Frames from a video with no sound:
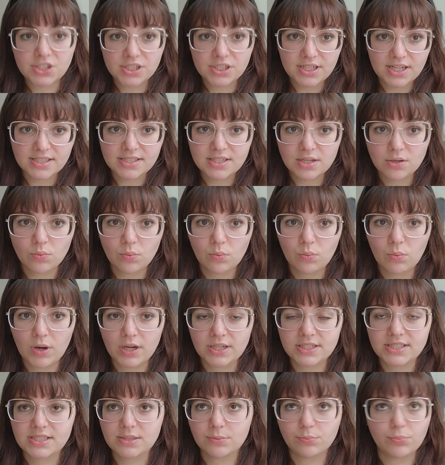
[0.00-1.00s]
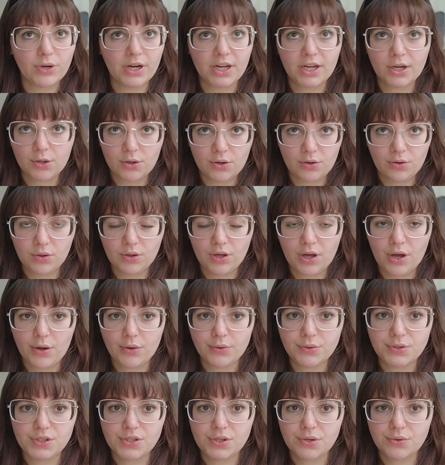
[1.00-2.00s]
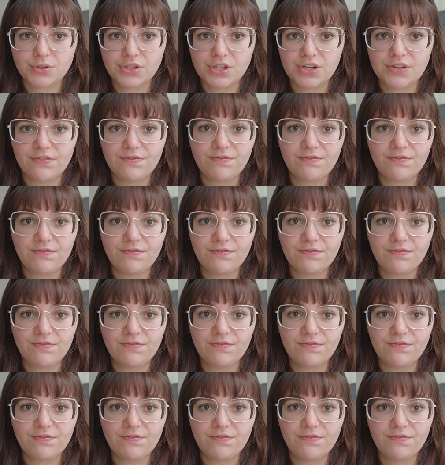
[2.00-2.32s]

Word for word: doesn't want to break girl code so she